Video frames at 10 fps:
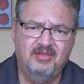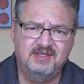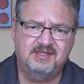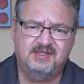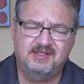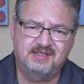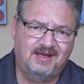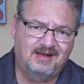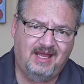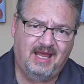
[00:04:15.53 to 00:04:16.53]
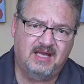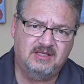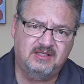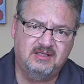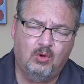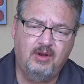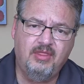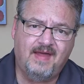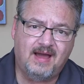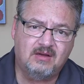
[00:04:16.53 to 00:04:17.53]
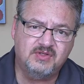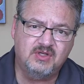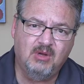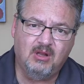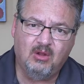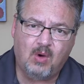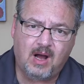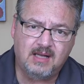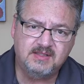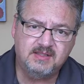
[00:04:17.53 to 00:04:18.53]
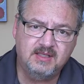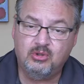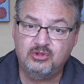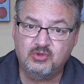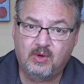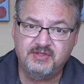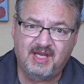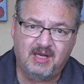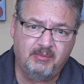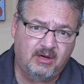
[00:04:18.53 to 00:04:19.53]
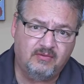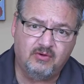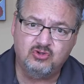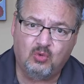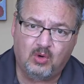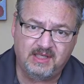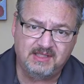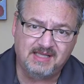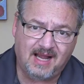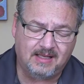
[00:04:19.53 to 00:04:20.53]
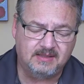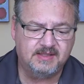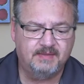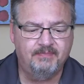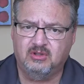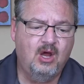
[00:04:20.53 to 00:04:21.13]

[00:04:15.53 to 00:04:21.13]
this is set at 1000 milliwatts per square centimeter for 20 seconds.